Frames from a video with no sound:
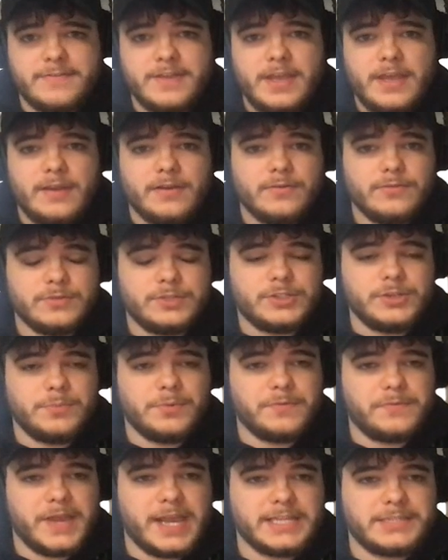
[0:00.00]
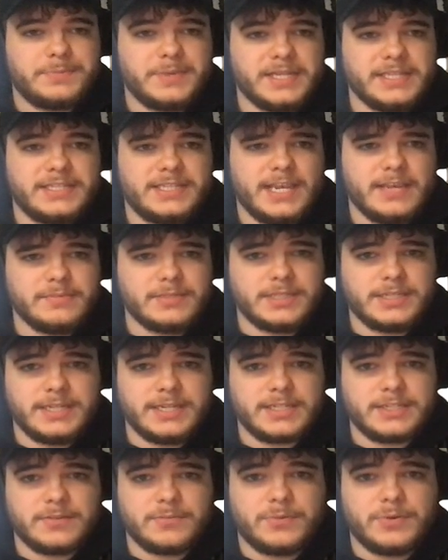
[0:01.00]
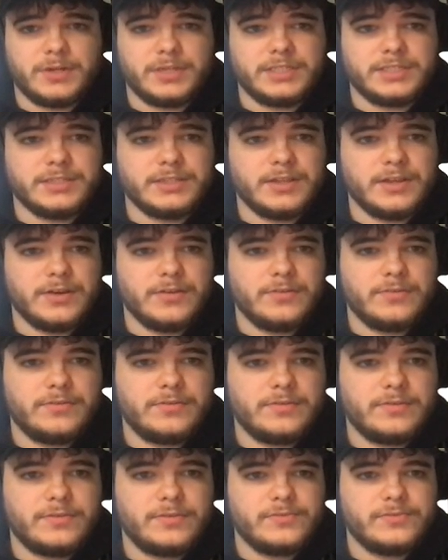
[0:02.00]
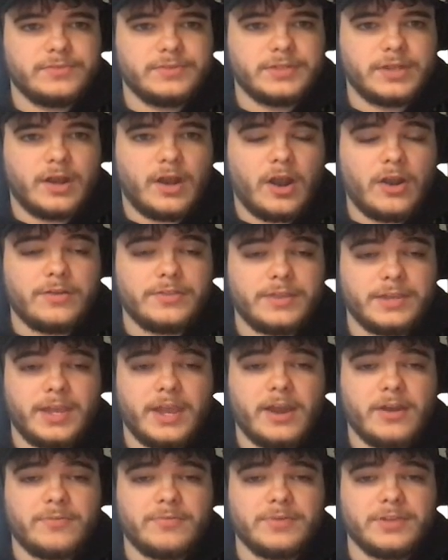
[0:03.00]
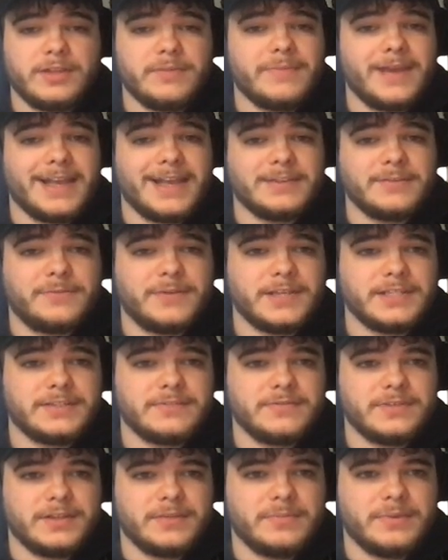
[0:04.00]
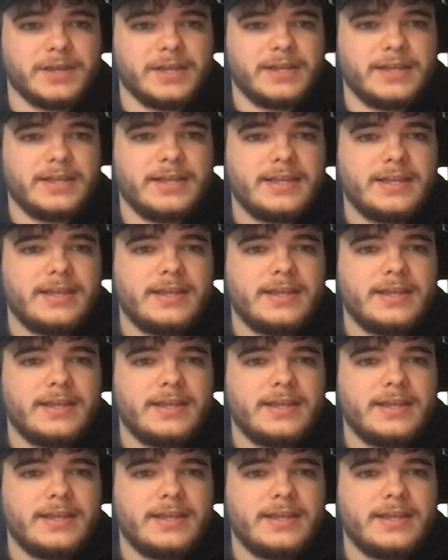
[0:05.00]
of super fast-paced games. The Knicks are pretty slow. They are really bad defensively, but